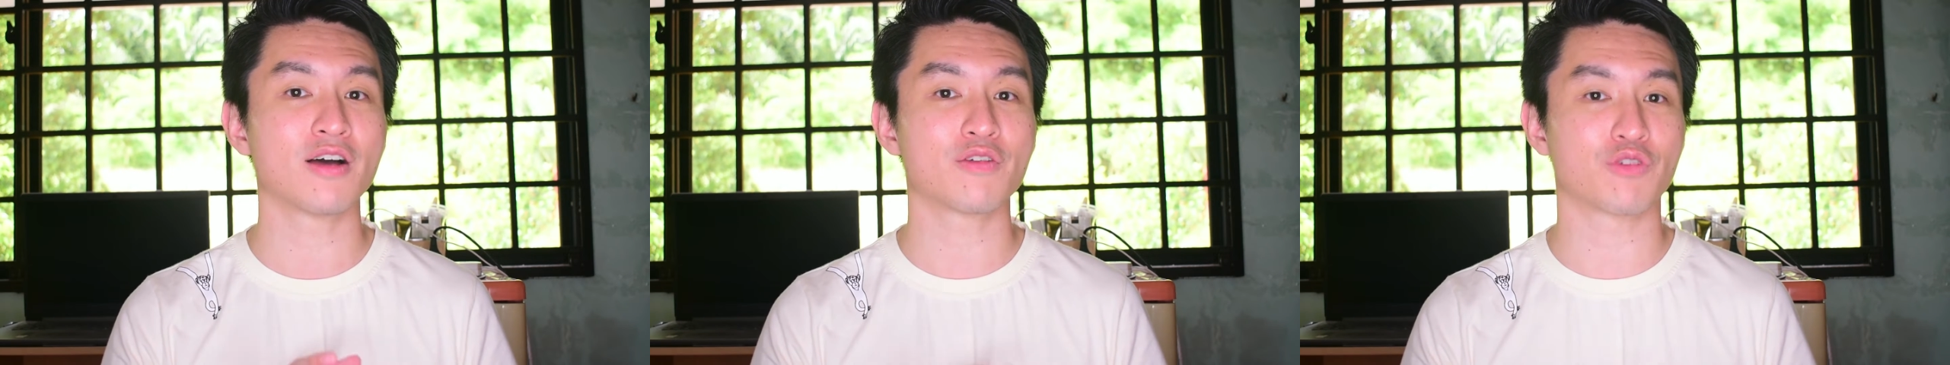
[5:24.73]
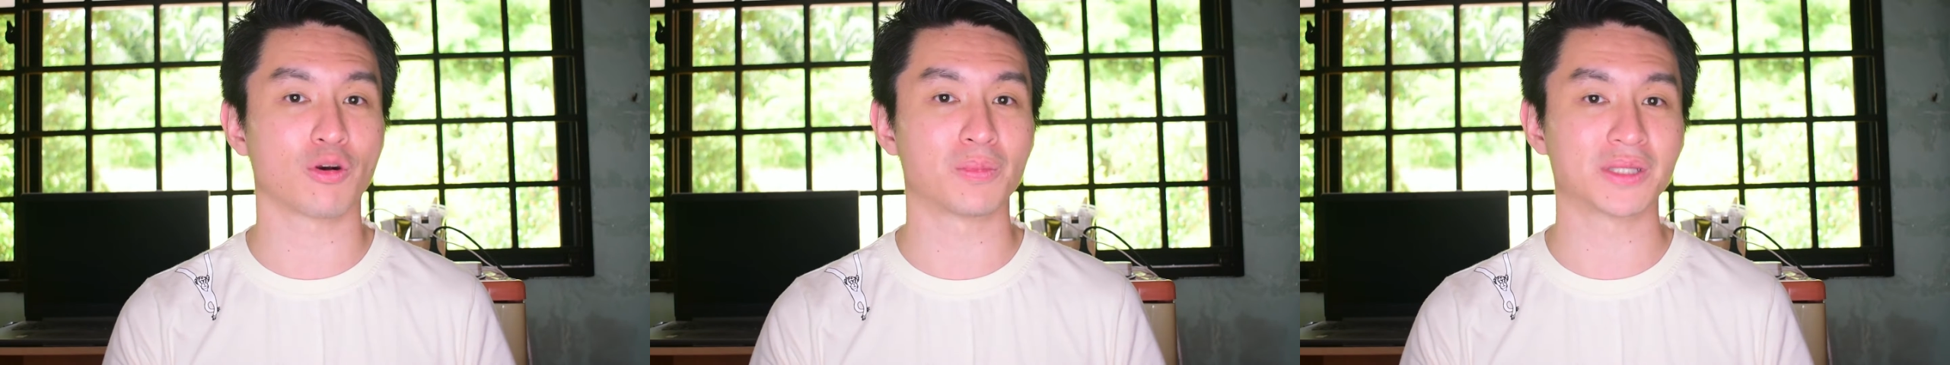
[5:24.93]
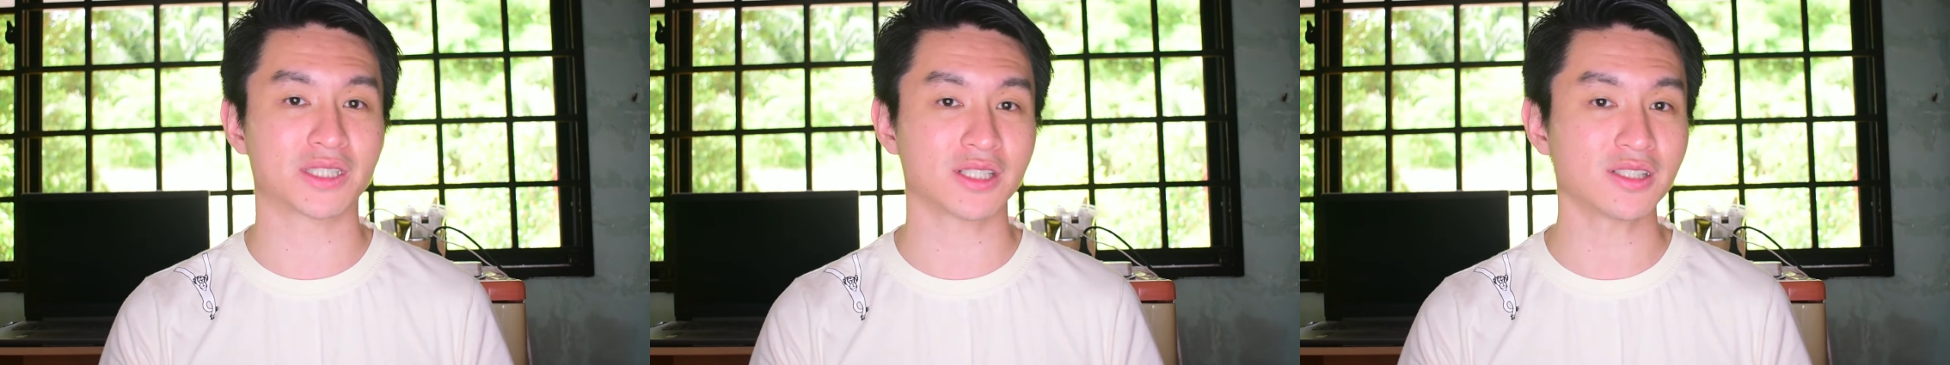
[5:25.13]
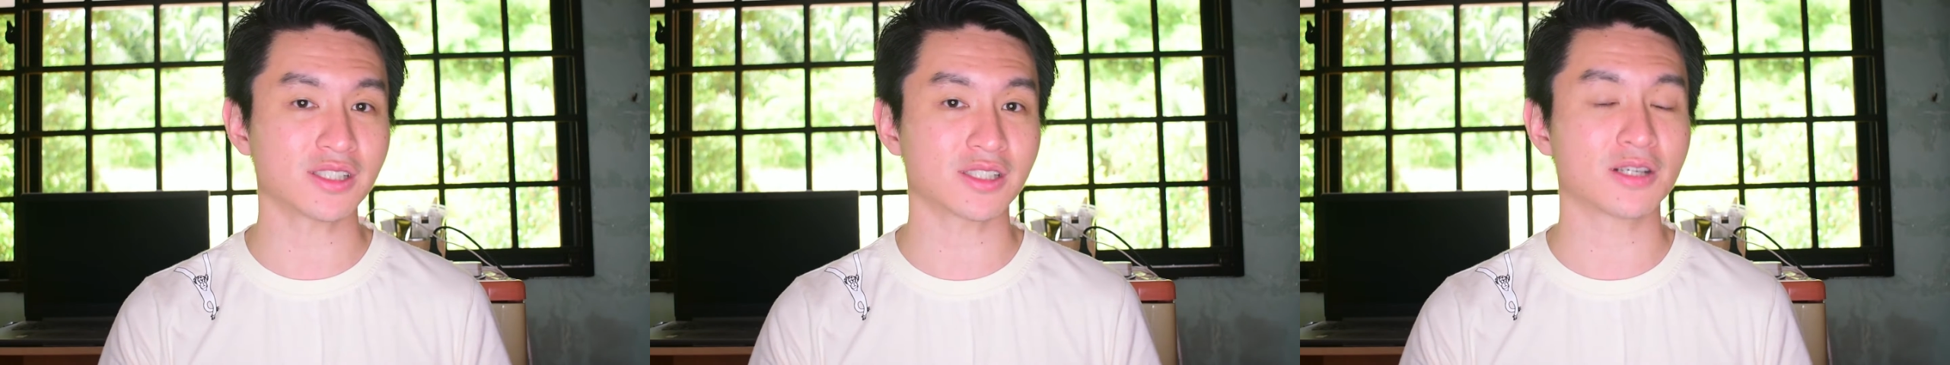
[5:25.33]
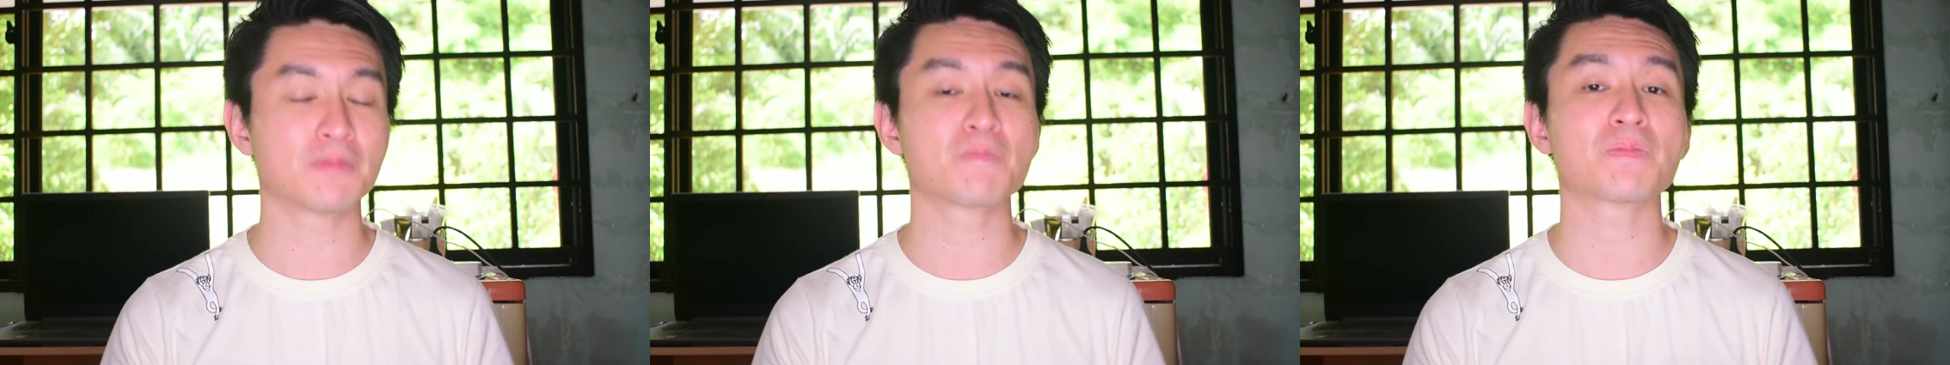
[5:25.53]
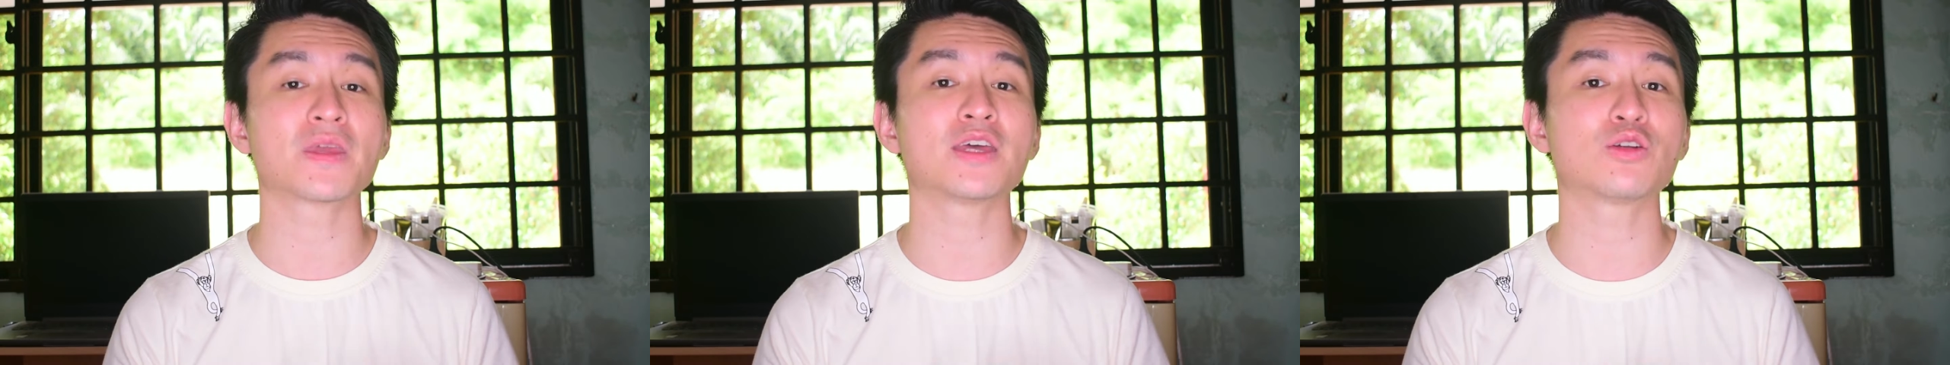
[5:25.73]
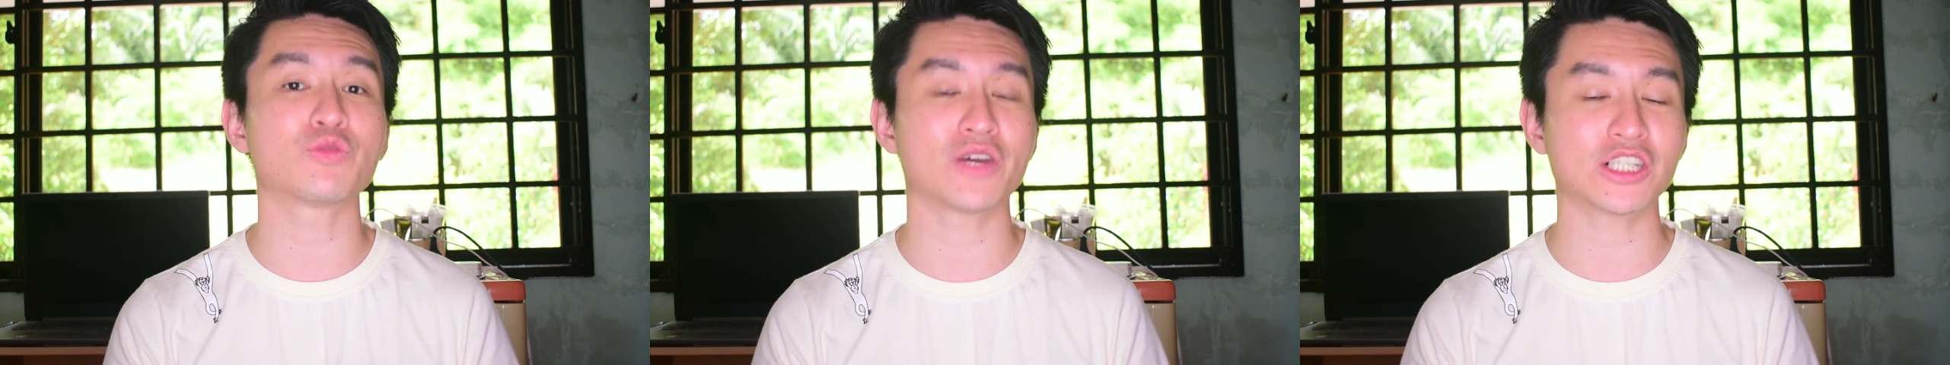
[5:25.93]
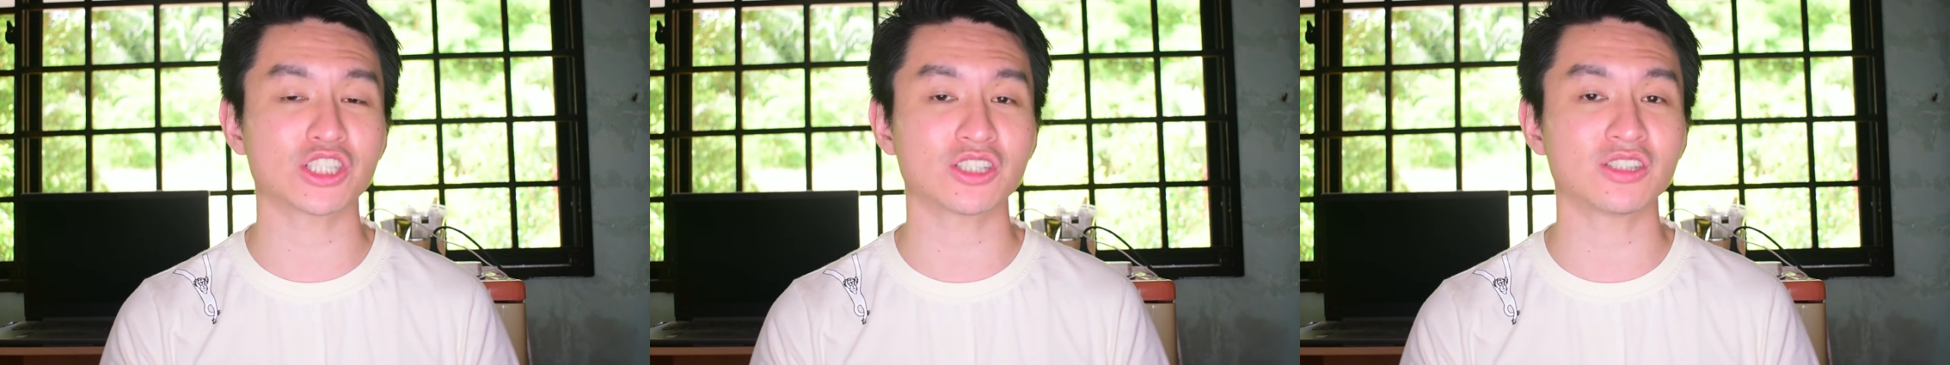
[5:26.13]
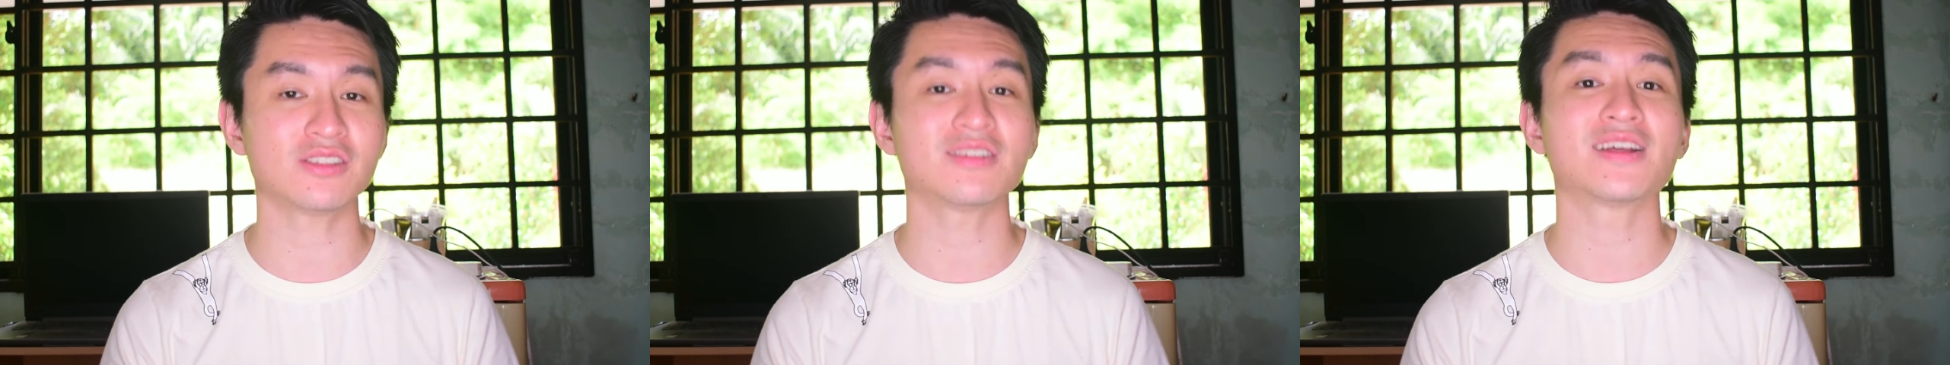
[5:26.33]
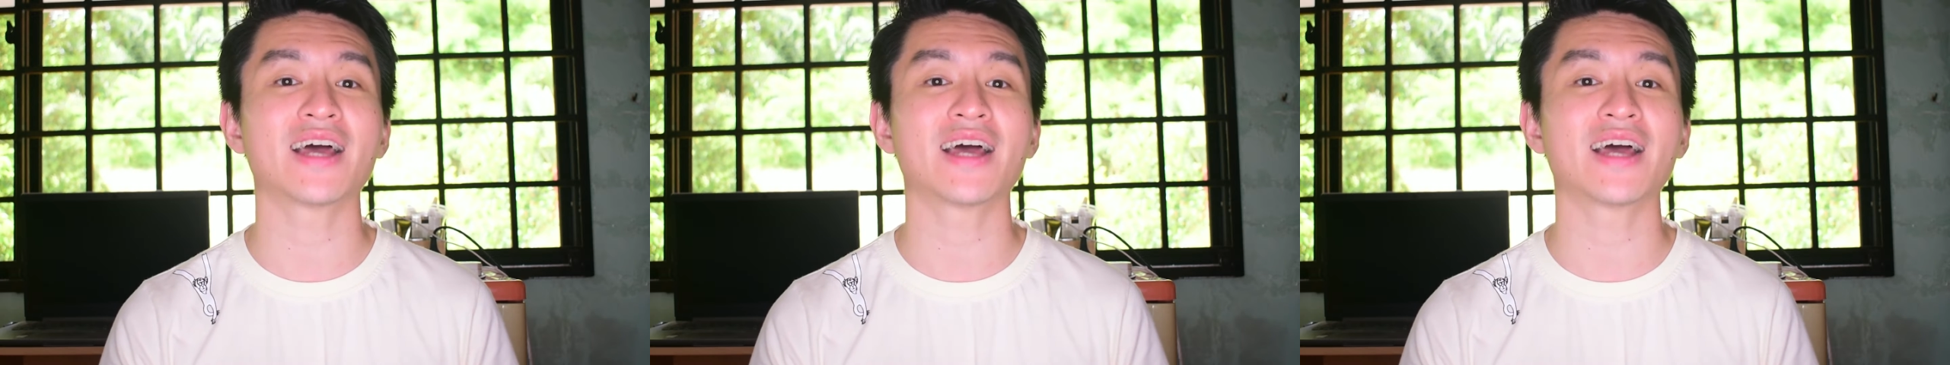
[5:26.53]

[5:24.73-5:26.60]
for business, innovation,